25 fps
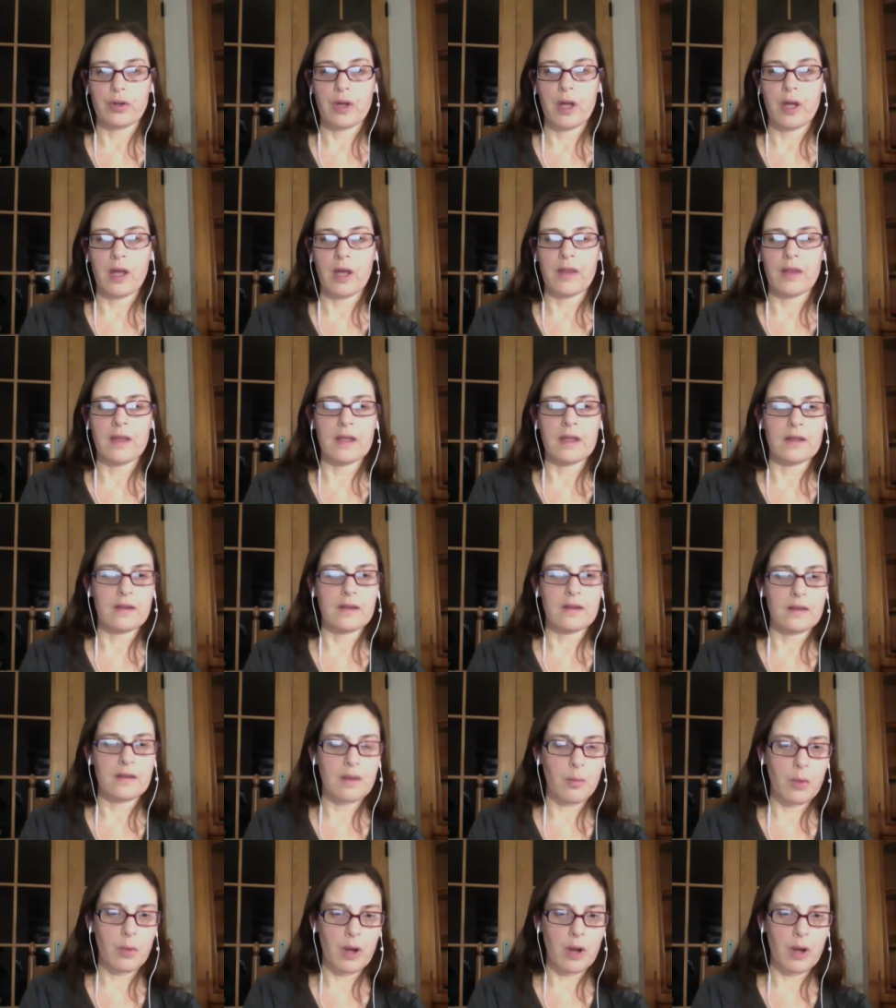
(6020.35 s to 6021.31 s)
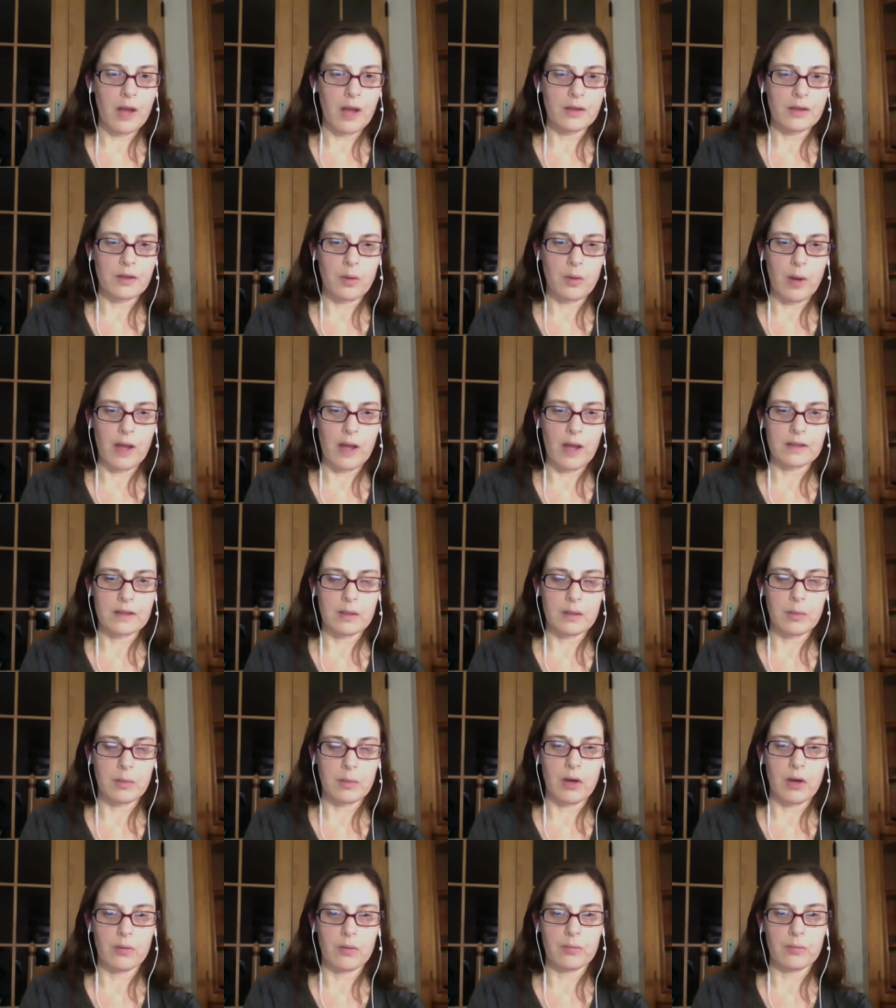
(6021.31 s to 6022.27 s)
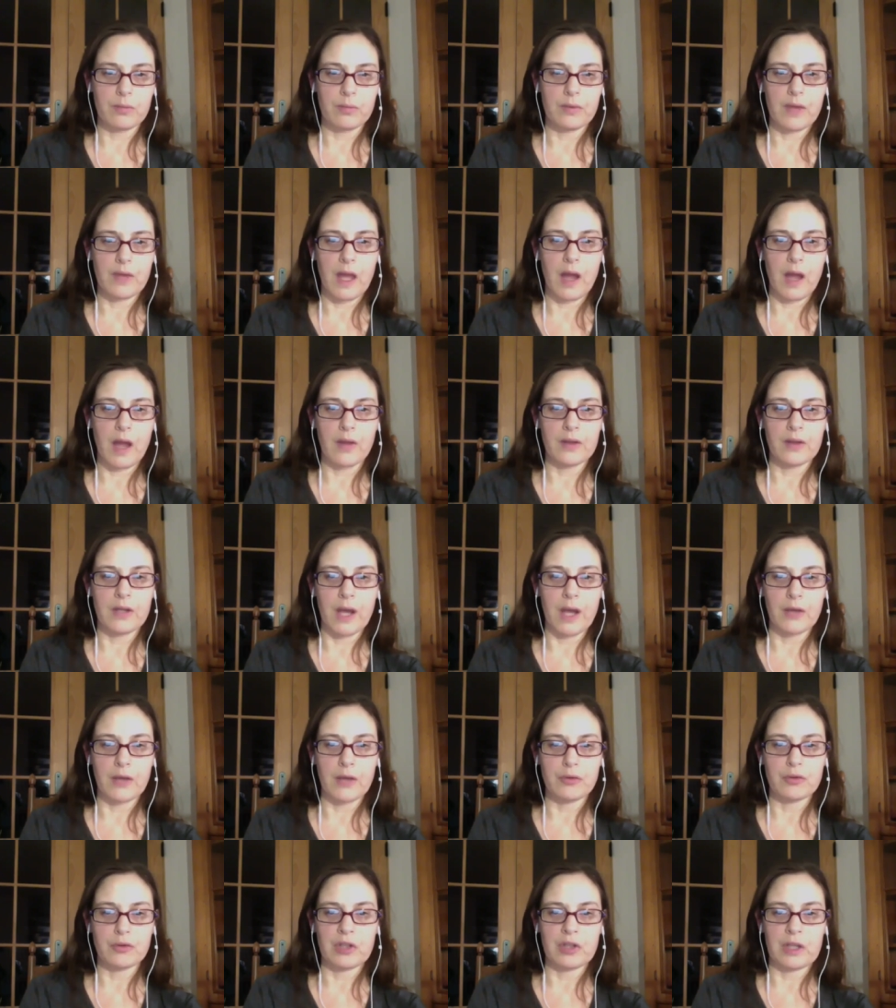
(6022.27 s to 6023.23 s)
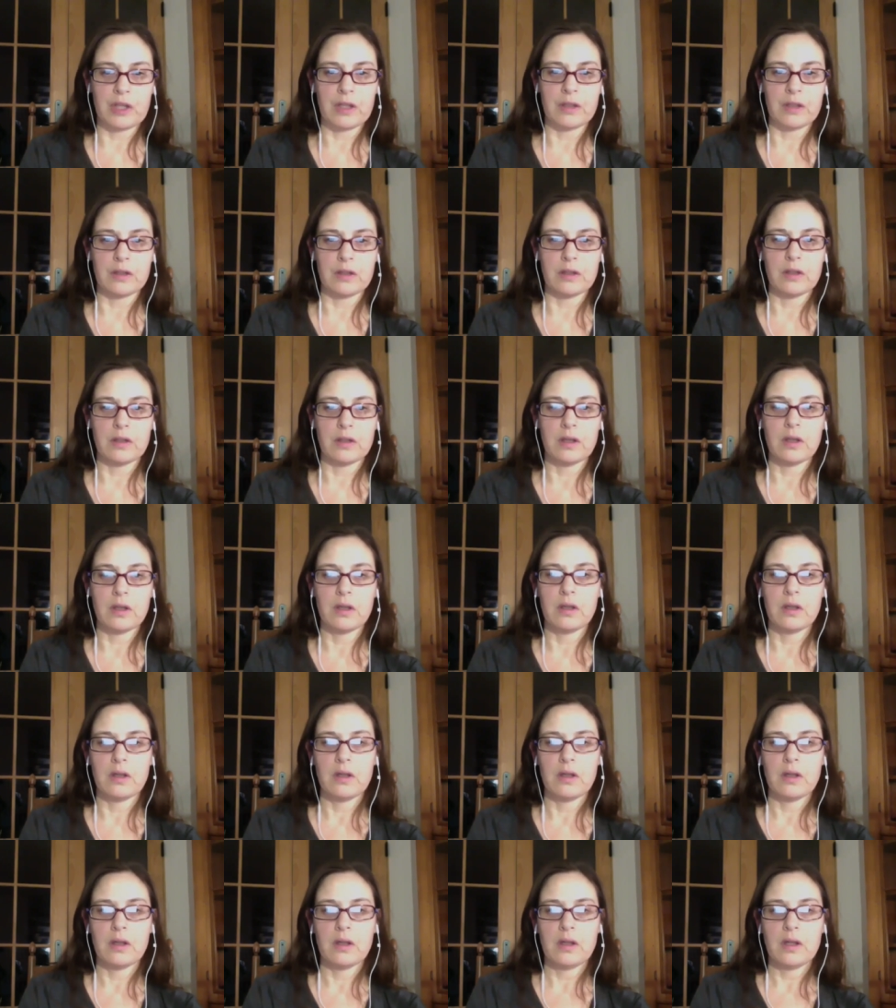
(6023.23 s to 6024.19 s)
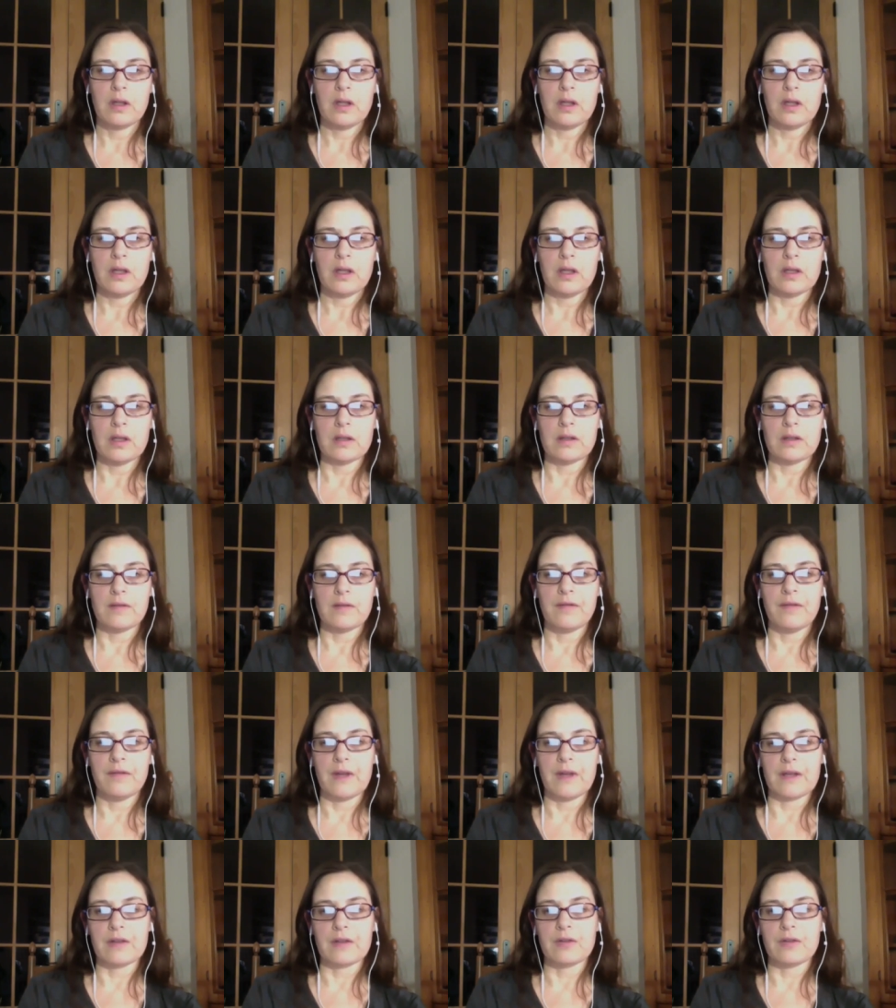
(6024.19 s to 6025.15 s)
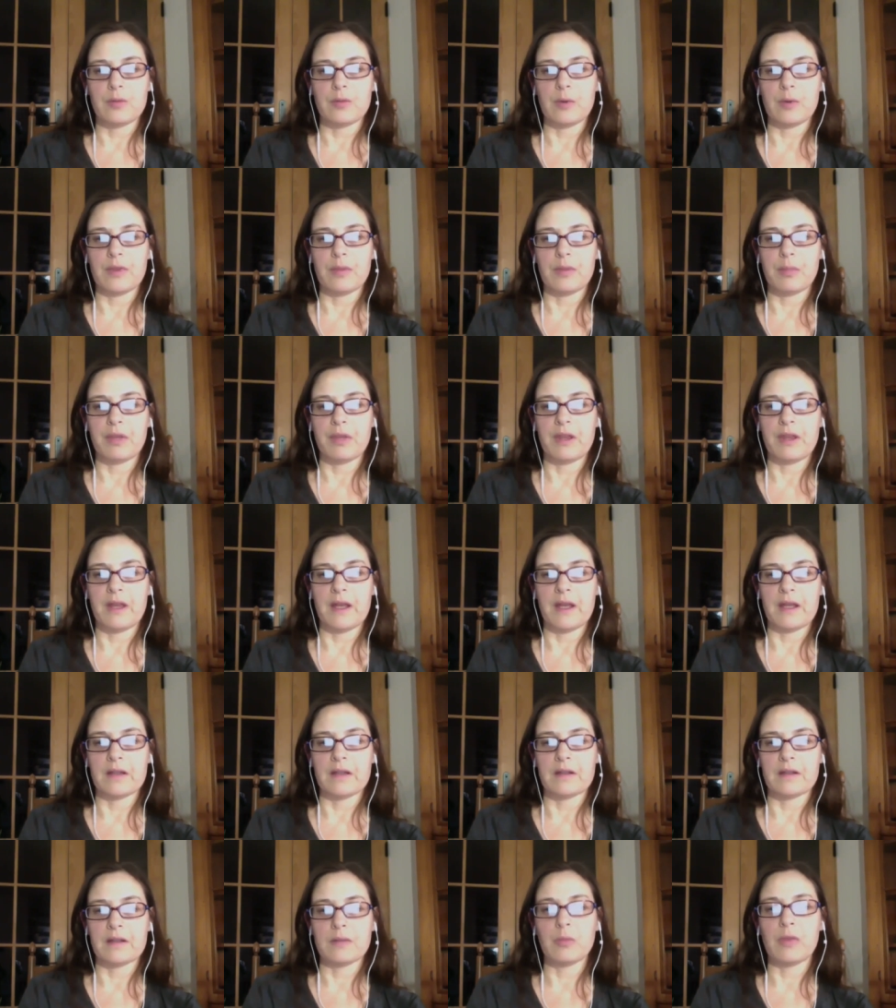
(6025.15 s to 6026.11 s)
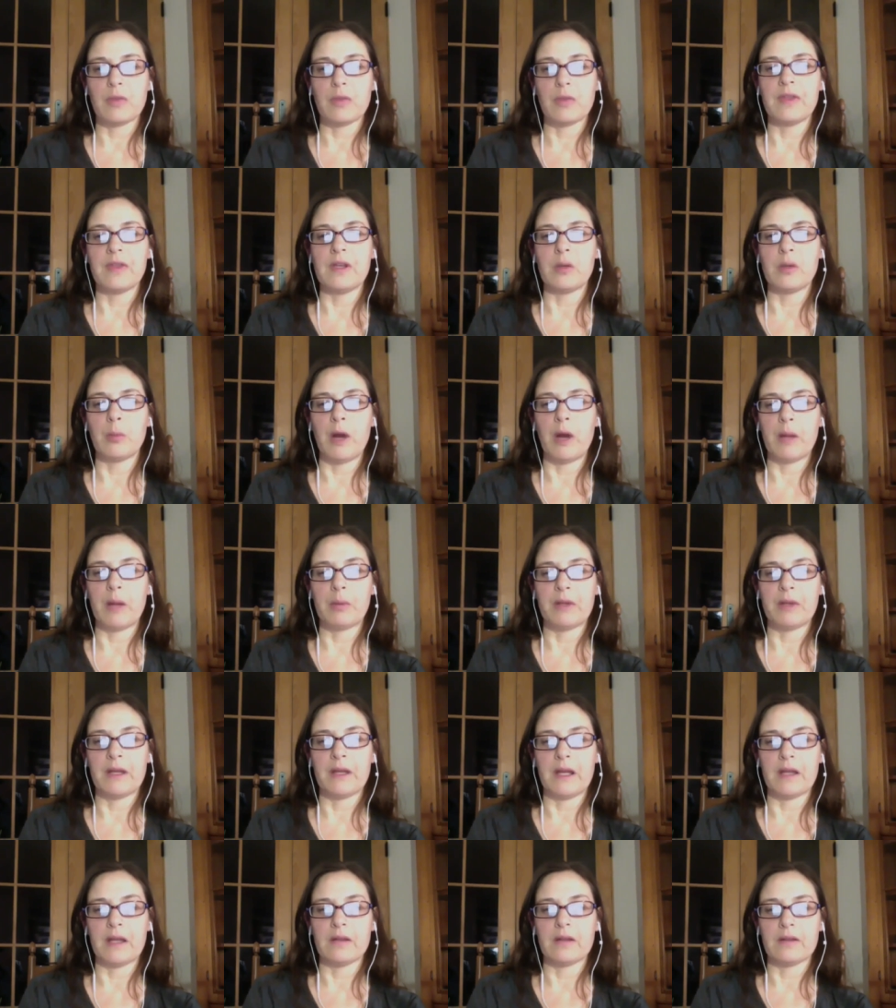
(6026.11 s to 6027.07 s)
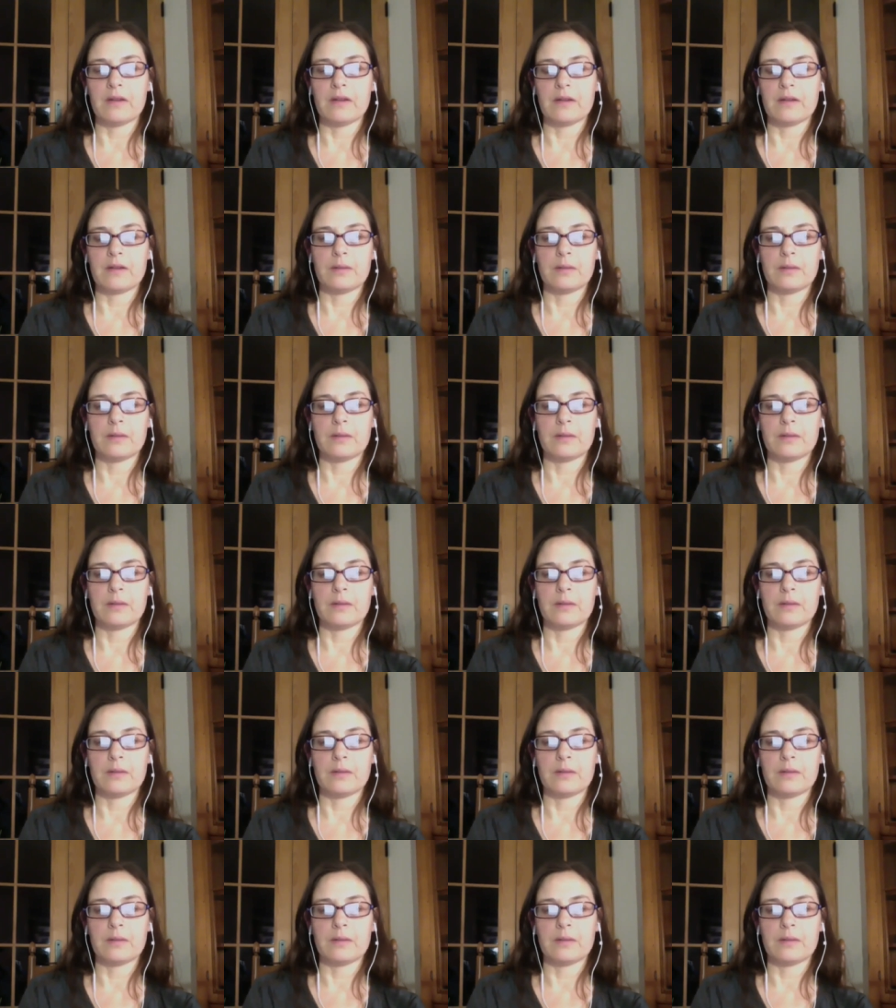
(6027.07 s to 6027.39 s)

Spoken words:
And then someone also asked about how the nitrogen is fixed with nearby plants.